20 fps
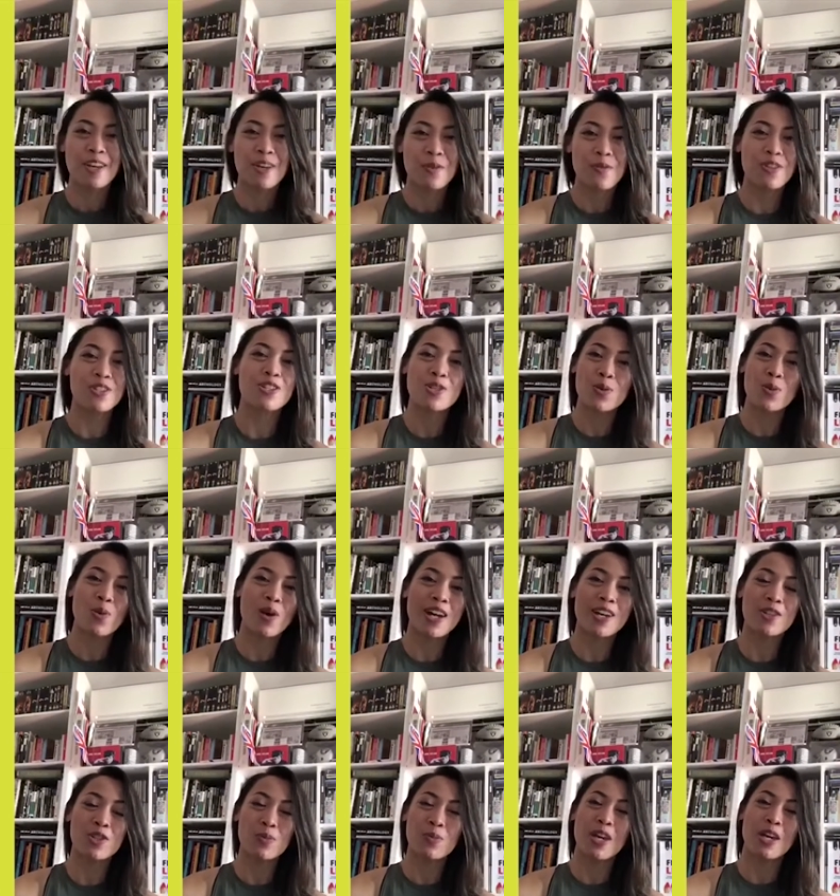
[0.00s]
Which is
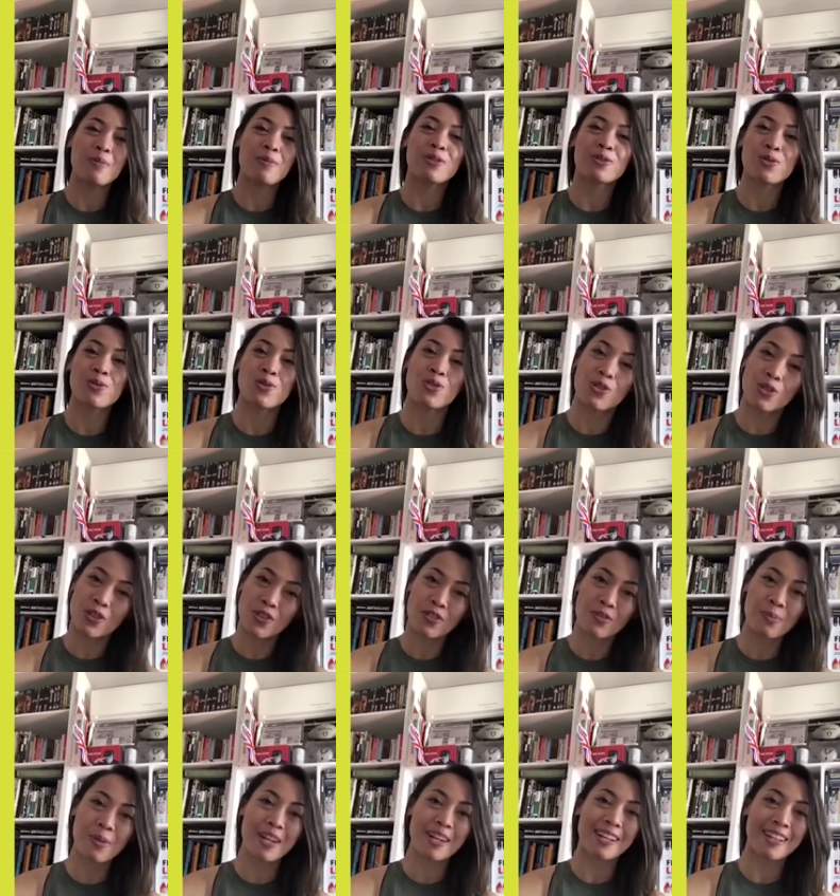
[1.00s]
why, to be able to
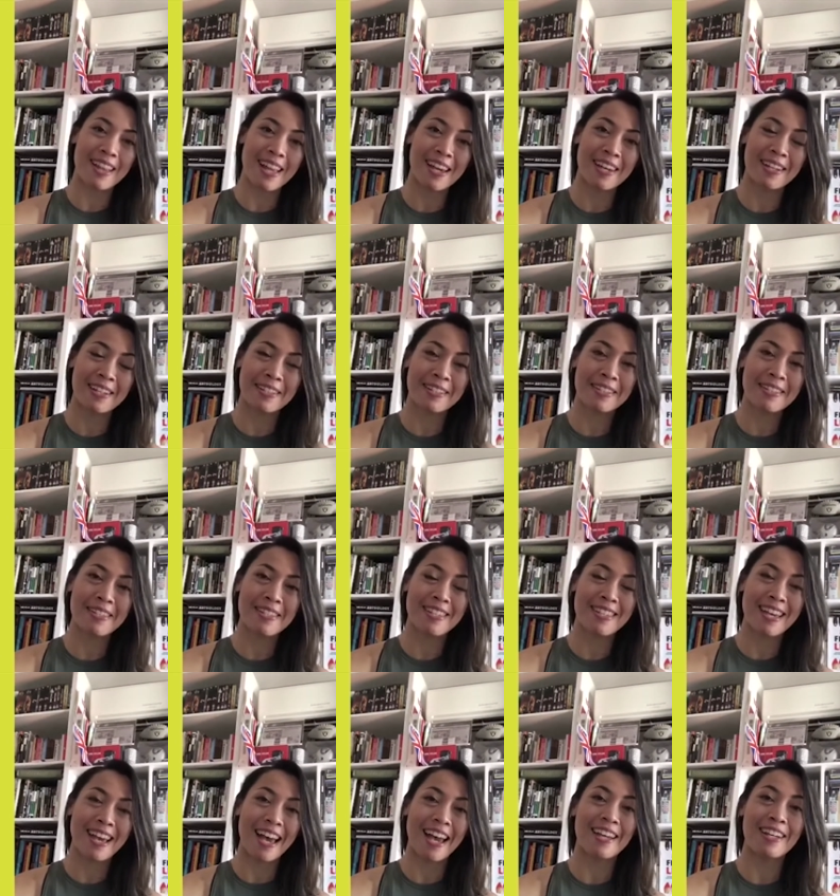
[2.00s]
serve my
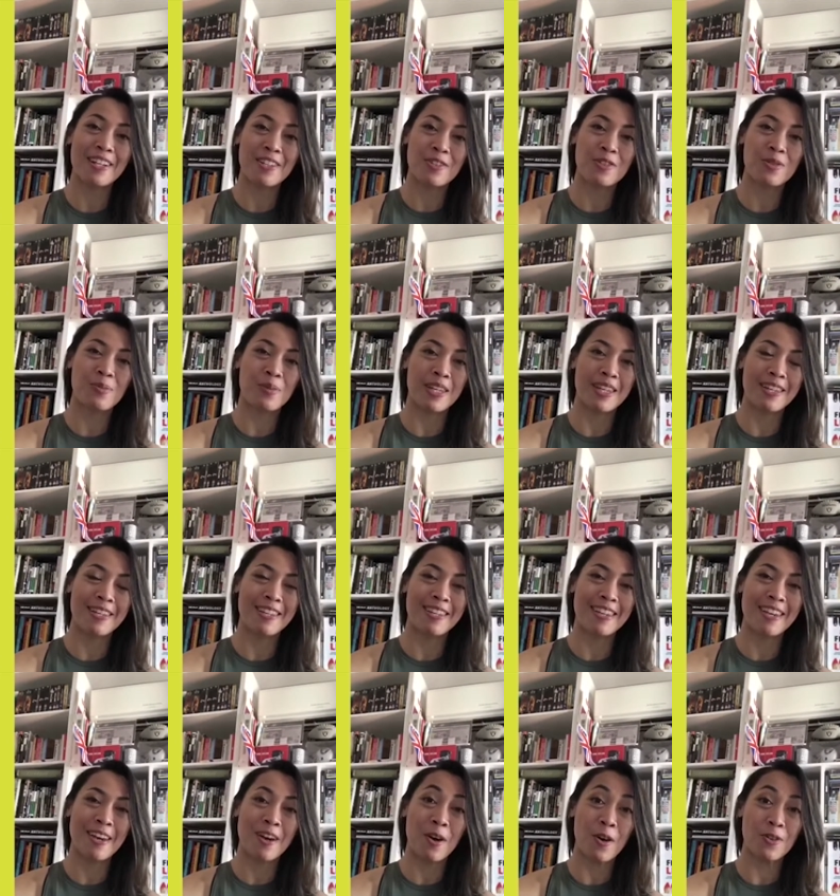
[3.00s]
clients, I need to
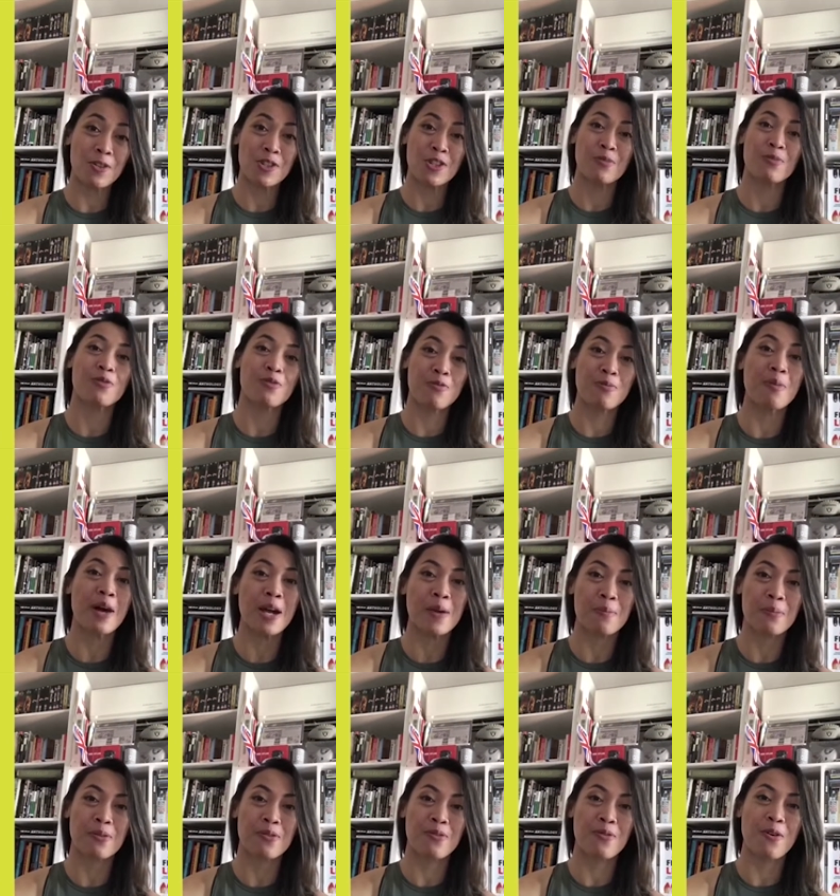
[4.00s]
be on top of my
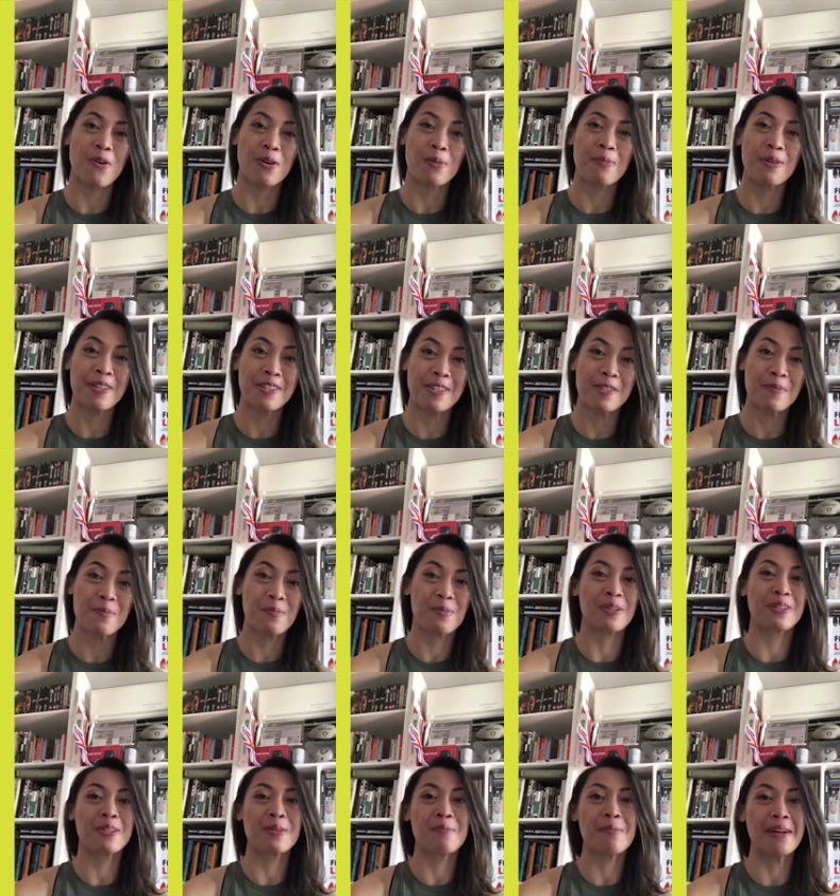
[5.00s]
performance
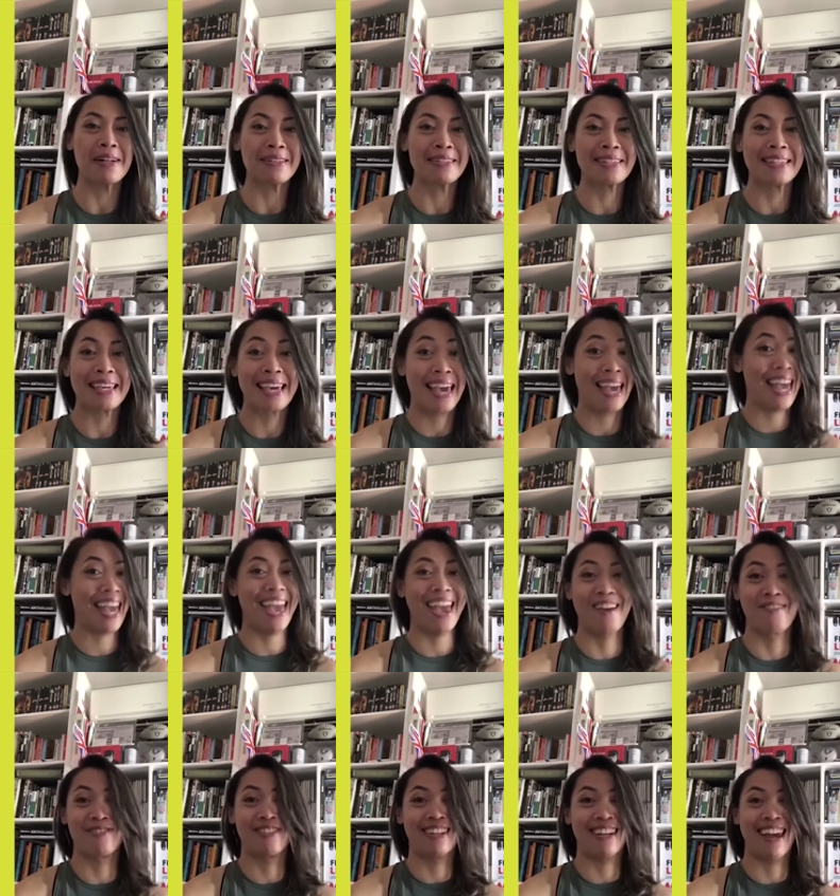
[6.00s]
pretty much
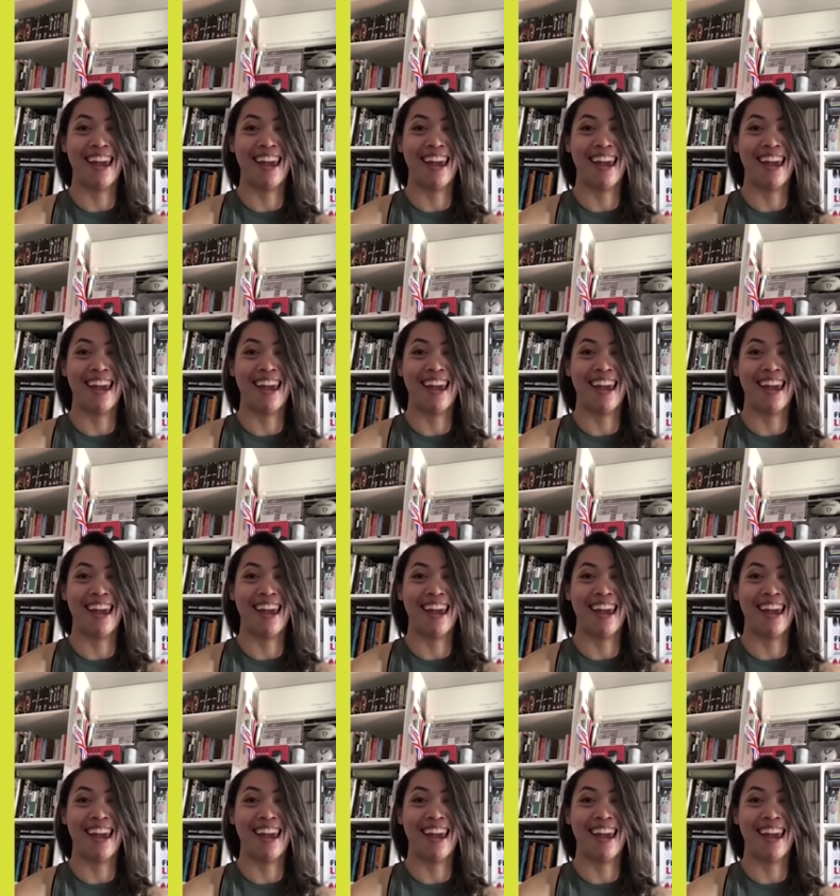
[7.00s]
every